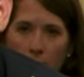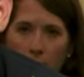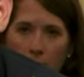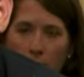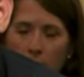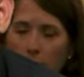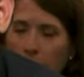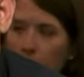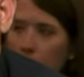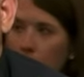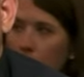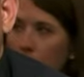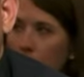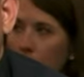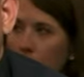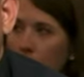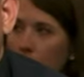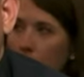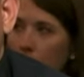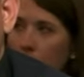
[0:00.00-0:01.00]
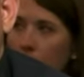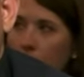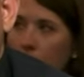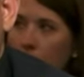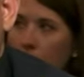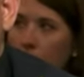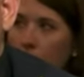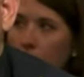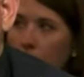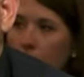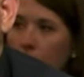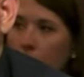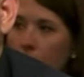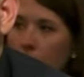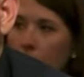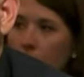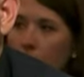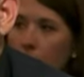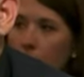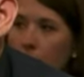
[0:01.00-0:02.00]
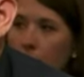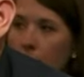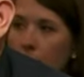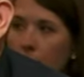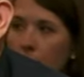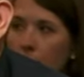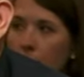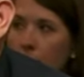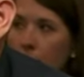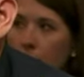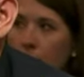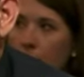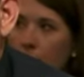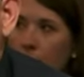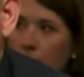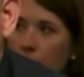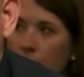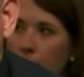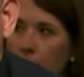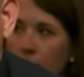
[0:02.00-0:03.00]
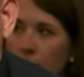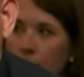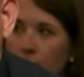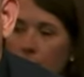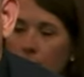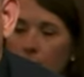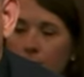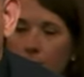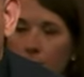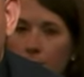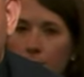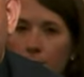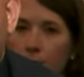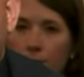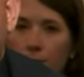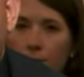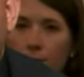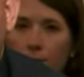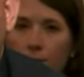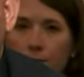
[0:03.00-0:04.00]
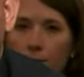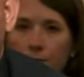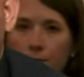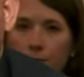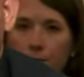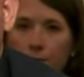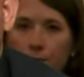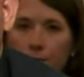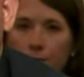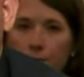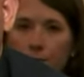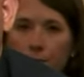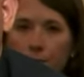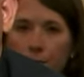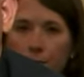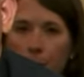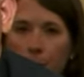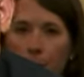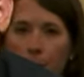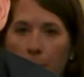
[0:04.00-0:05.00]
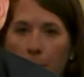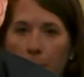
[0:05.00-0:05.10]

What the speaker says: No words are spoken by the person on screen.